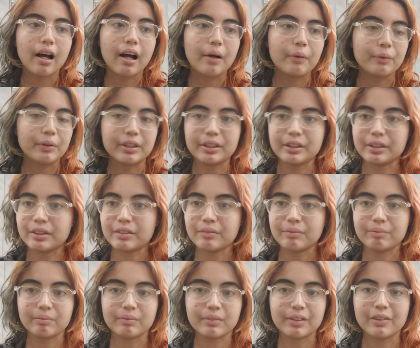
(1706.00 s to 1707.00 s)
I would have just
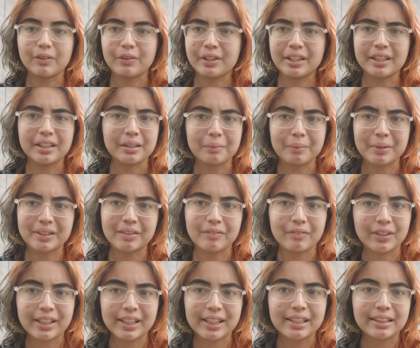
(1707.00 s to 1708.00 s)
already killed myself
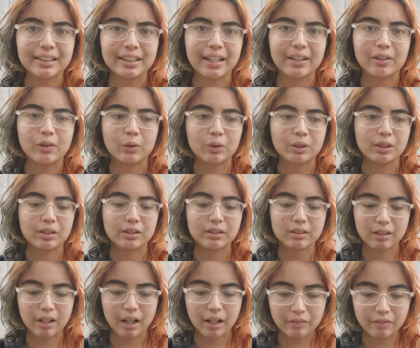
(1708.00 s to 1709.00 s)
on the inside. All
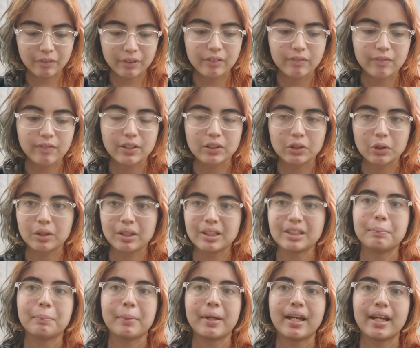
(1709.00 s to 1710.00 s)
this unforgiveness, all
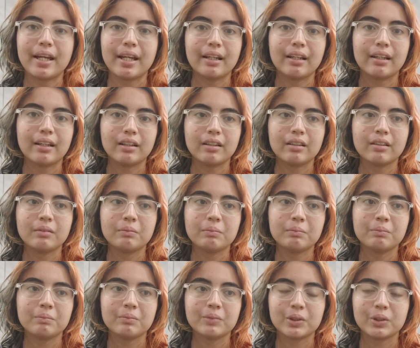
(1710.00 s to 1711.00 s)
this pain,
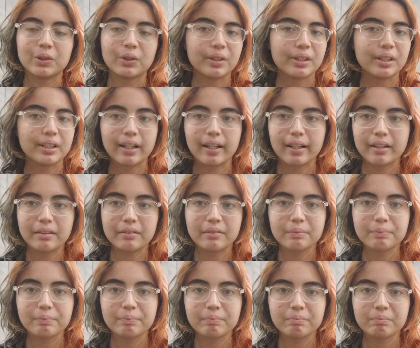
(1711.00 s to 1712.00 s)
it's already like,
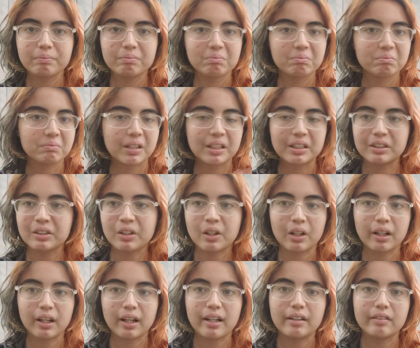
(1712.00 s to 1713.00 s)
that's
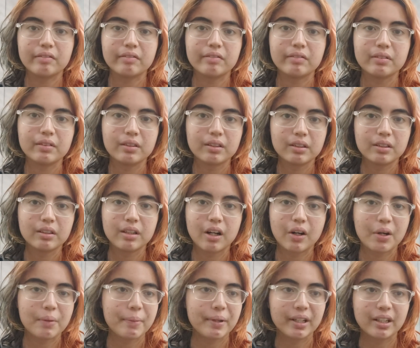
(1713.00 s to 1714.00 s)
not life.
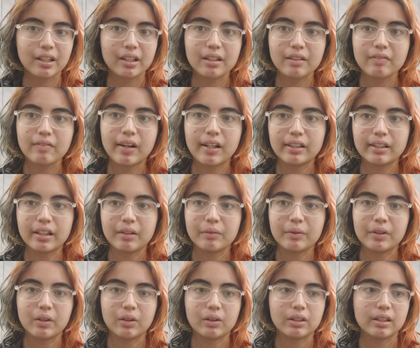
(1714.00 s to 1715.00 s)
How am I gonna live like that
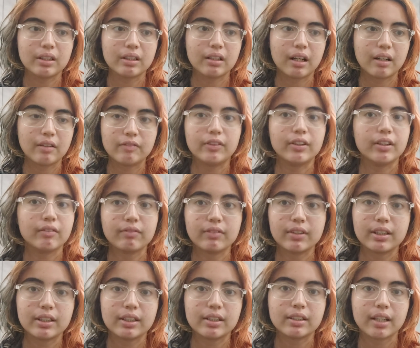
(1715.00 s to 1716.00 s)
with all that
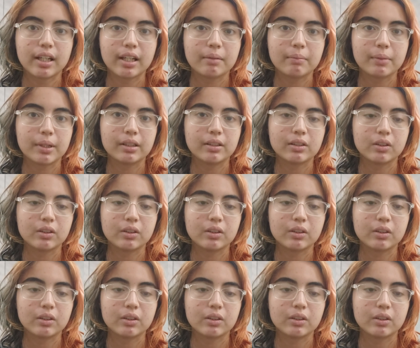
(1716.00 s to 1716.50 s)
unforgiveness inside me?